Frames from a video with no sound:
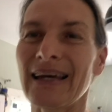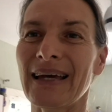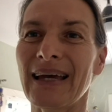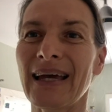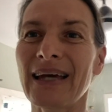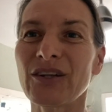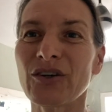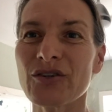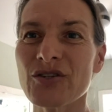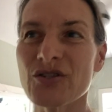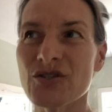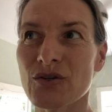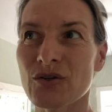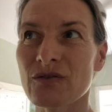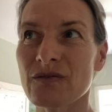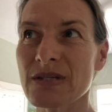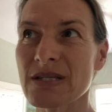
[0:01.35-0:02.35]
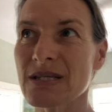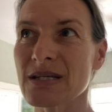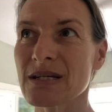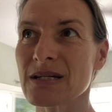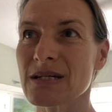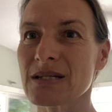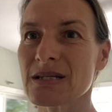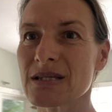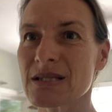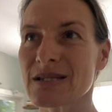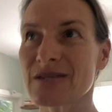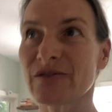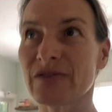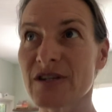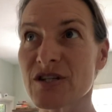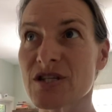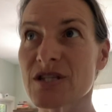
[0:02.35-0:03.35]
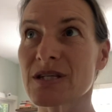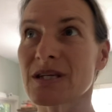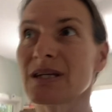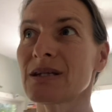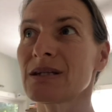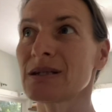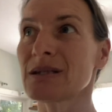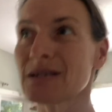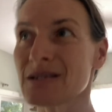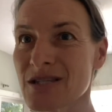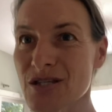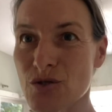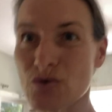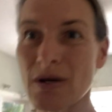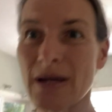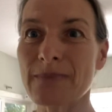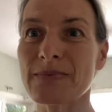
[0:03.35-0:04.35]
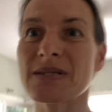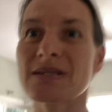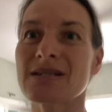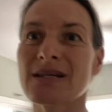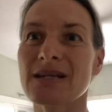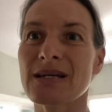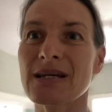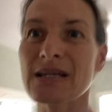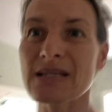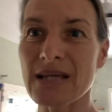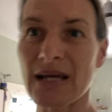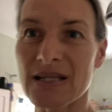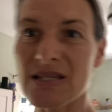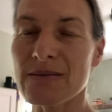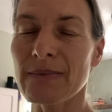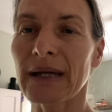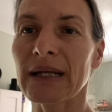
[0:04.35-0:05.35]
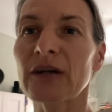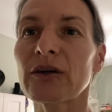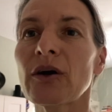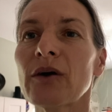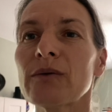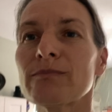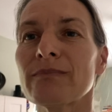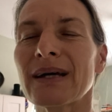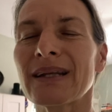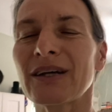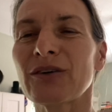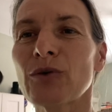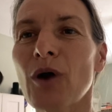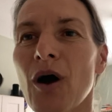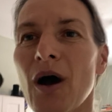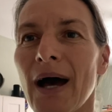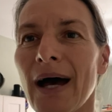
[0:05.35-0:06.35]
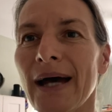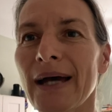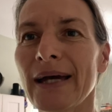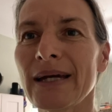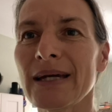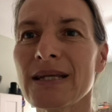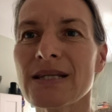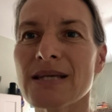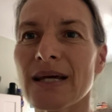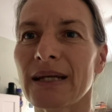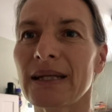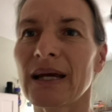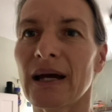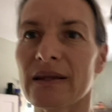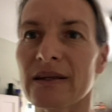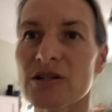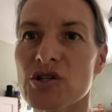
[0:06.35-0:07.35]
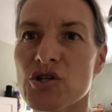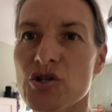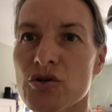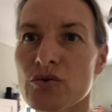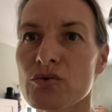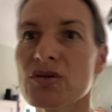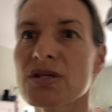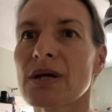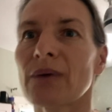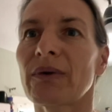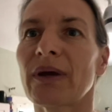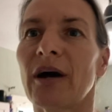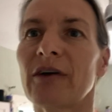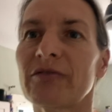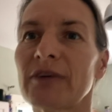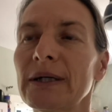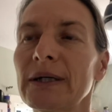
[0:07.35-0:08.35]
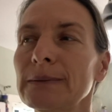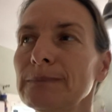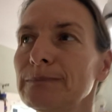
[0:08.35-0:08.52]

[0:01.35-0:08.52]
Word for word: add-on services, fish skin, stripe sticks, enzymatic rawhide, any other chews that we offer.